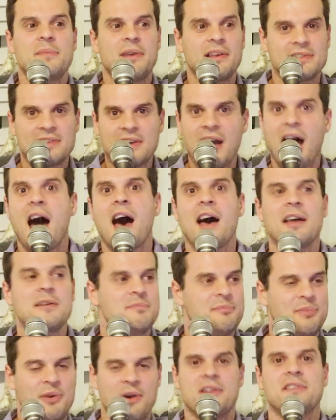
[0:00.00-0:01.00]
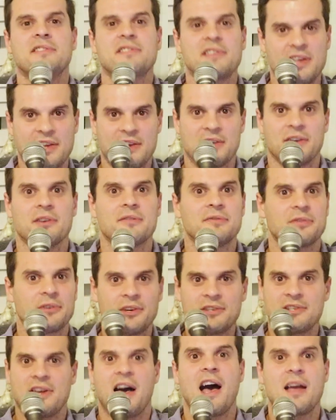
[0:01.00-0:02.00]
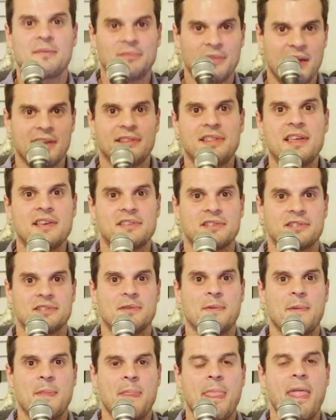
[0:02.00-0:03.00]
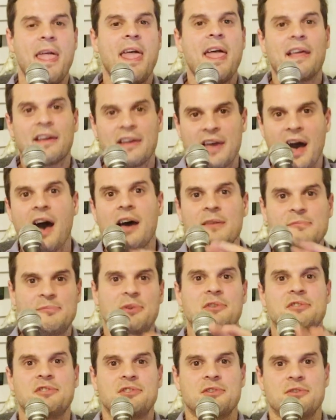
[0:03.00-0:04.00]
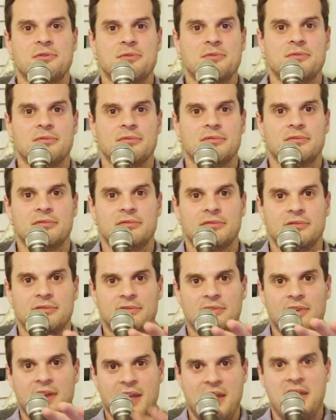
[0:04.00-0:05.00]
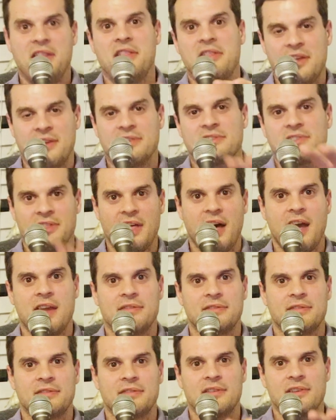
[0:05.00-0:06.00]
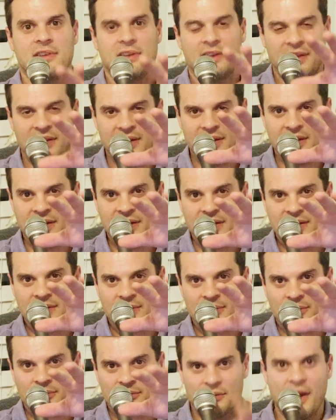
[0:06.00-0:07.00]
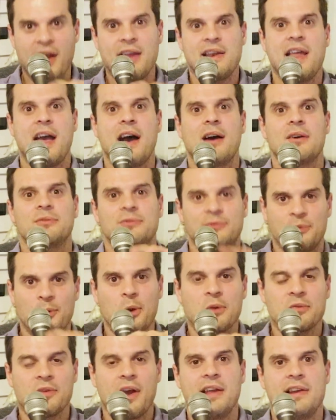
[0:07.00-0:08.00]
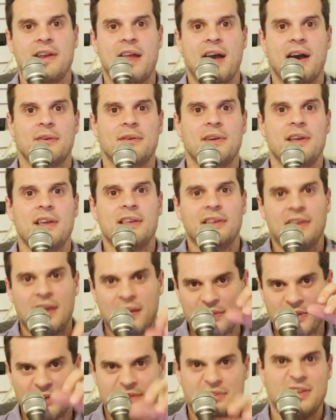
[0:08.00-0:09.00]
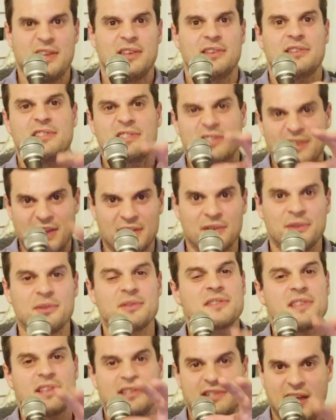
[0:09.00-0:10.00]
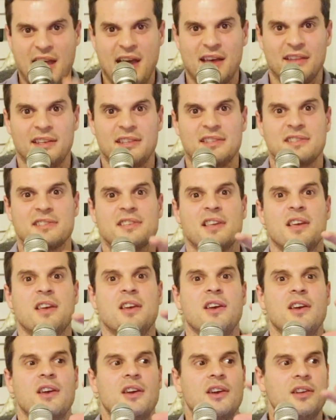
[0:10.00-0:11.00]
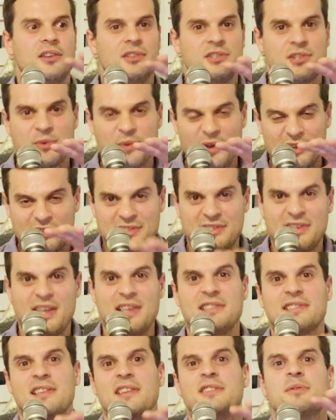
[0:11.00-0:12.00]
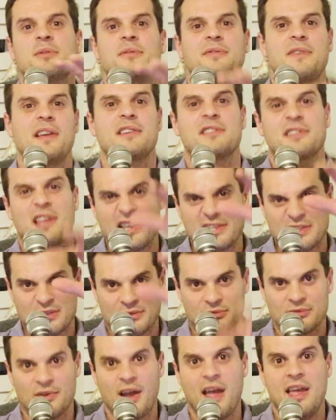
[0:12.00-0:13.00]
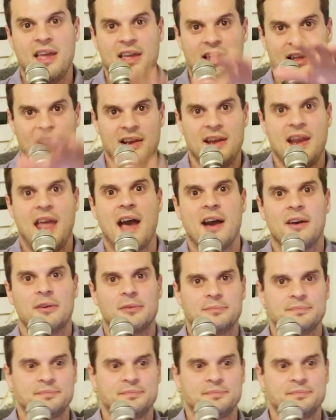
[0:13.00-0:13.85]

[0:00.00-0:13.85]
Because God put us here for a time like this. God put you in this life right now, for right now. Gave you the skills, the talents to exist and to evangelize right now.